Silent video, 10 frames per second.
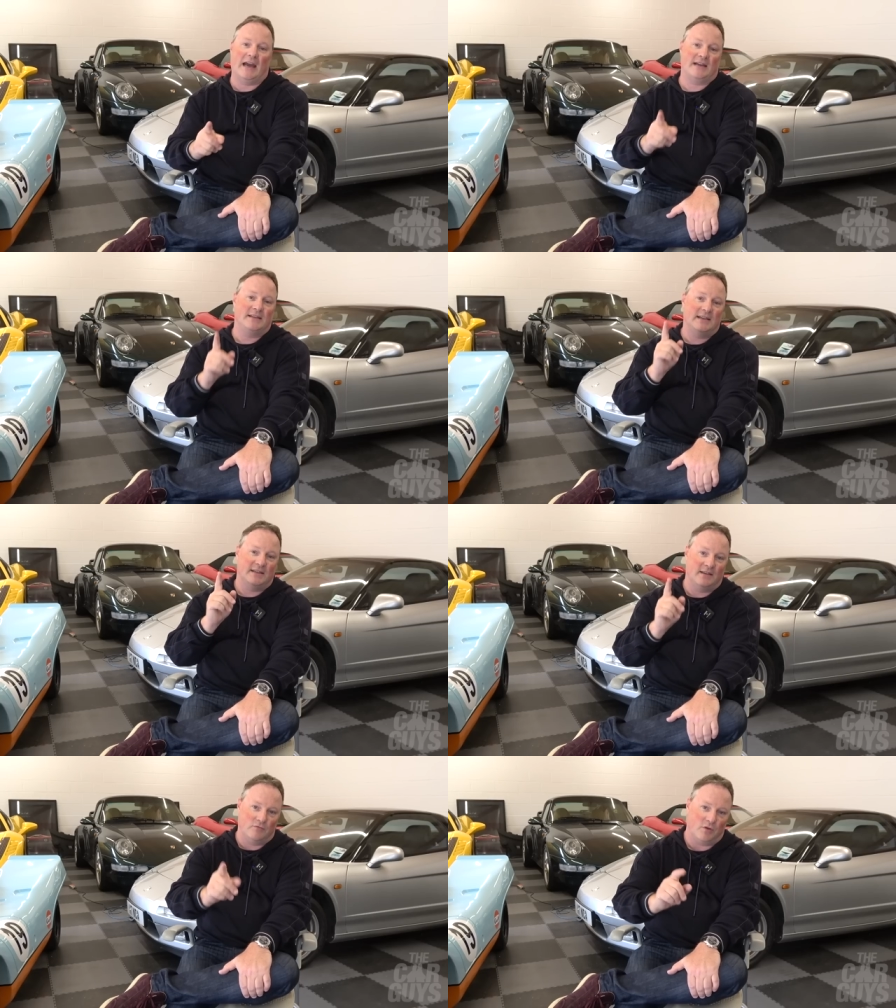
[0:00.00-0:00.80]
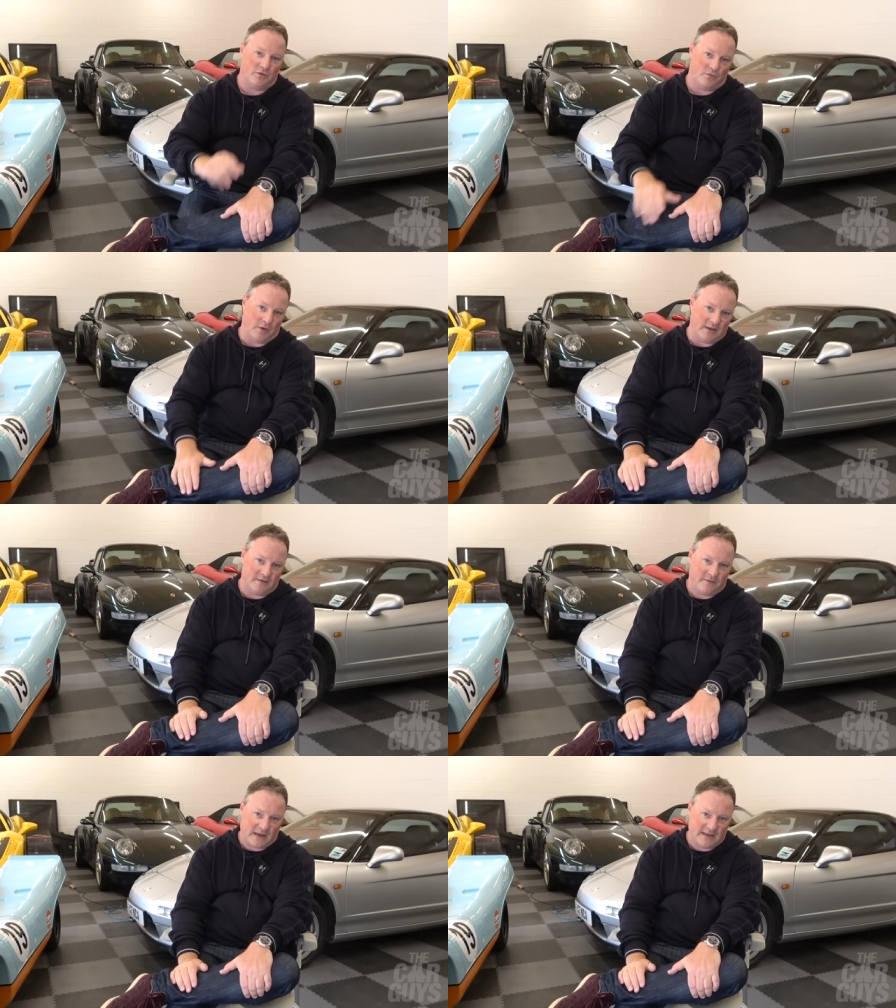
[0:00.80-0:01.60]
as is the
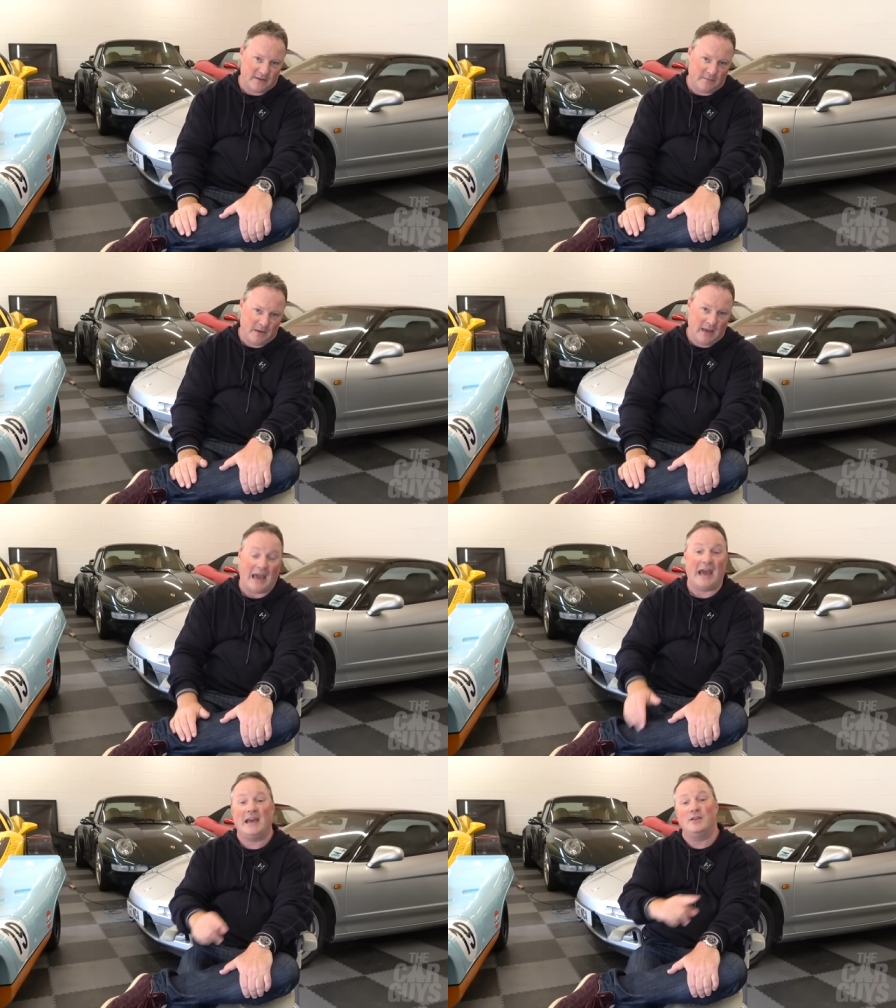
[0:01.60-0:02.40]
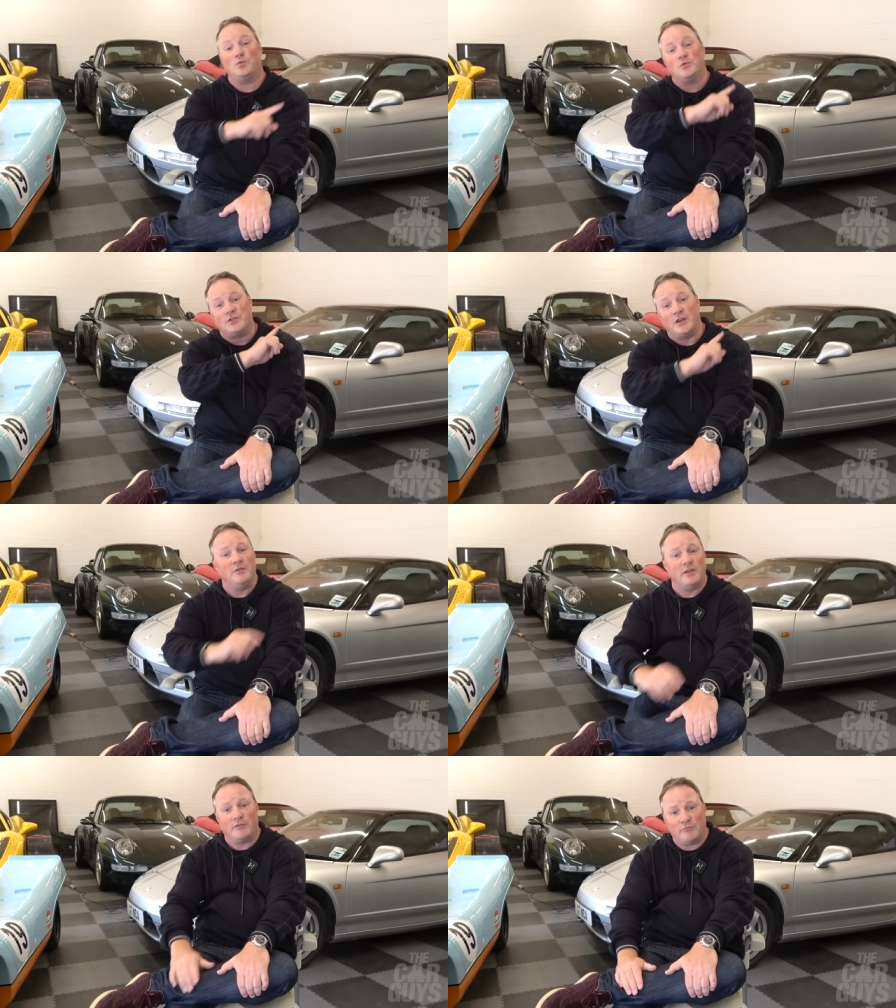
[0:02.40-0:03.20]
Rolls-Royce Phantom, and
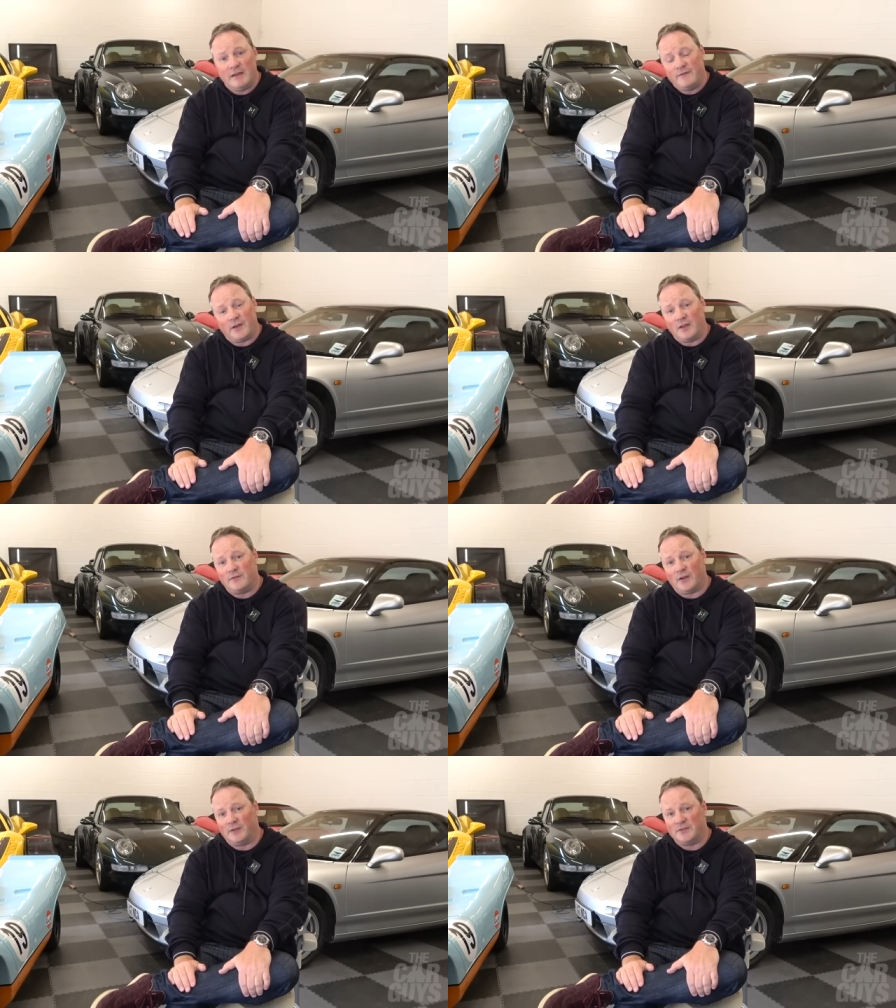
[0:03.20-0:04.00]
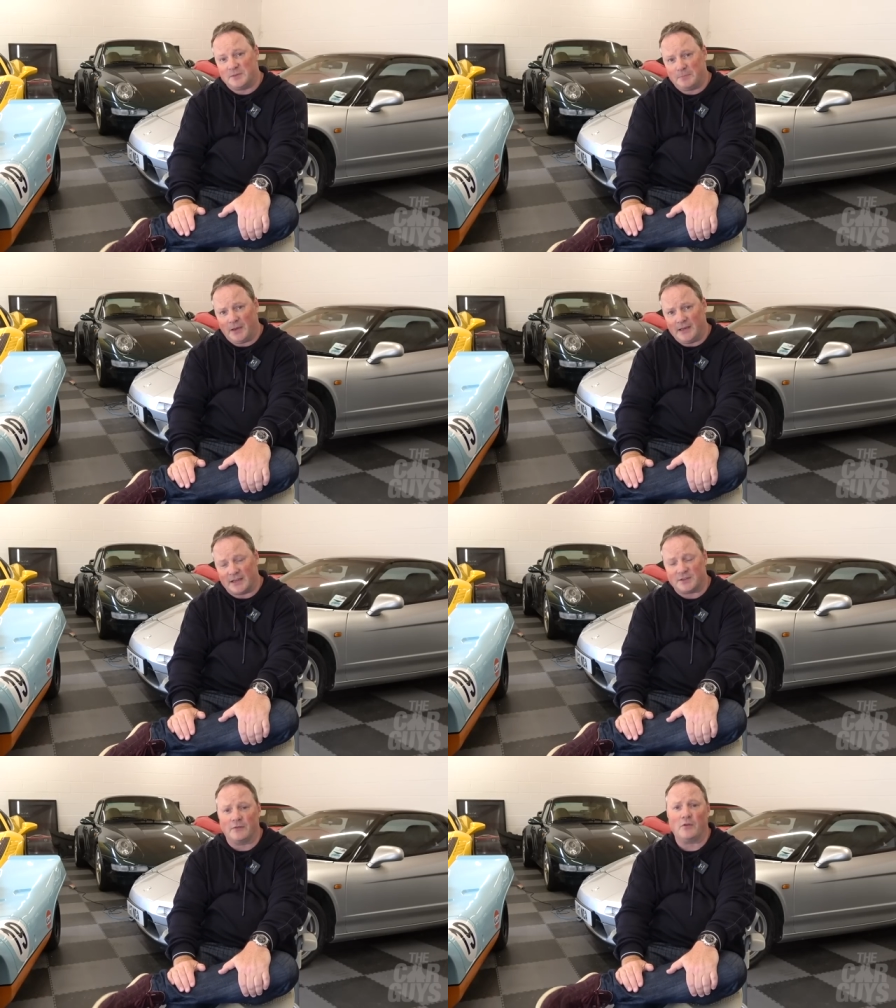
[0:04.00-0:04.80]
also the three fifty-five
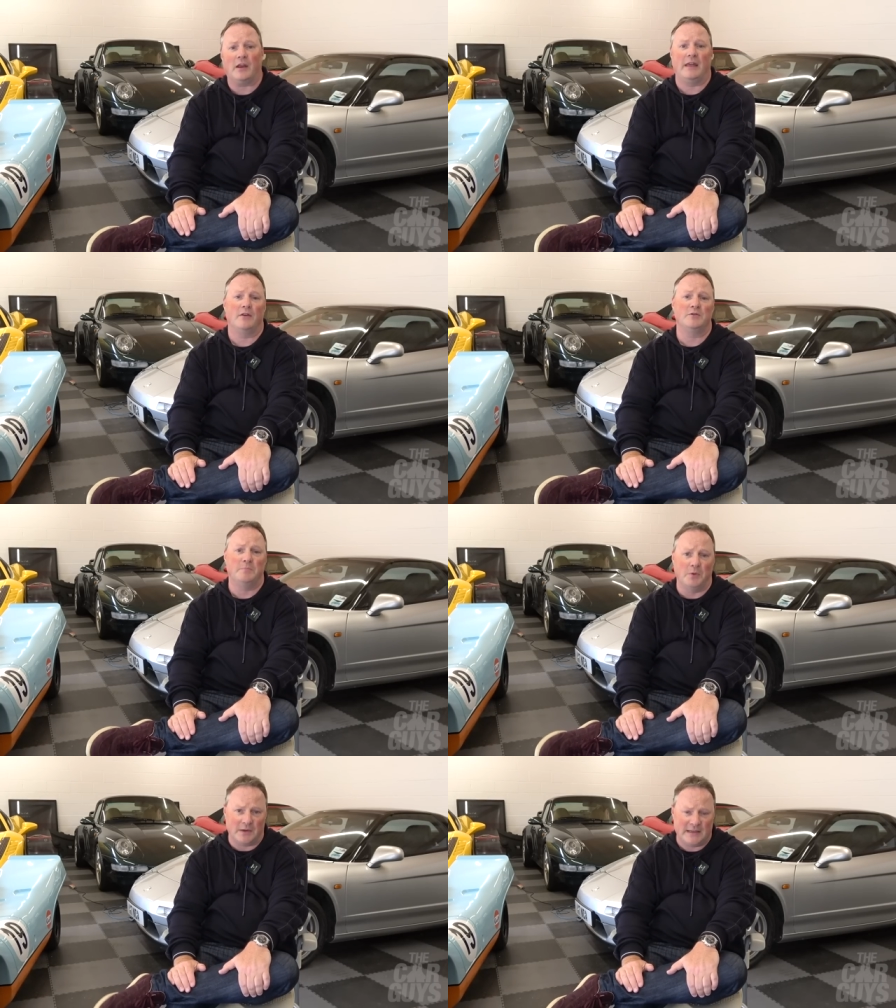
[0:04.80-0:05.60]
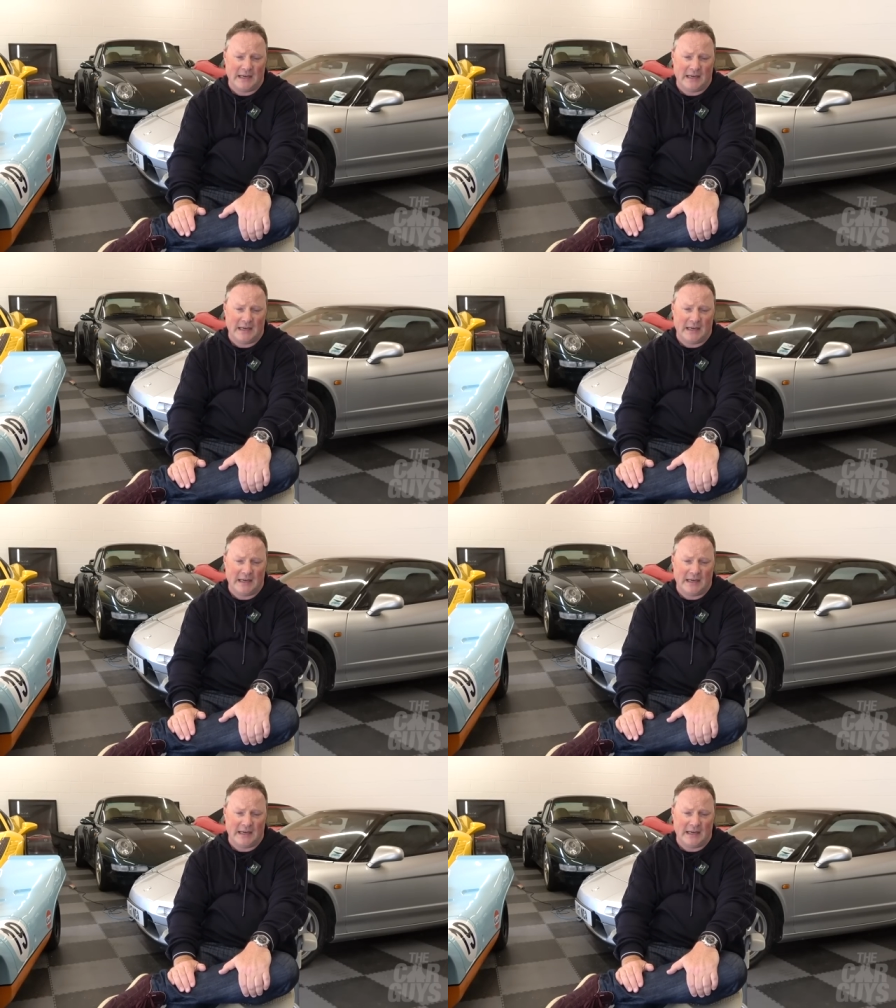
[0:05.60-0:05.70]
Spyder. So I've got to get those booked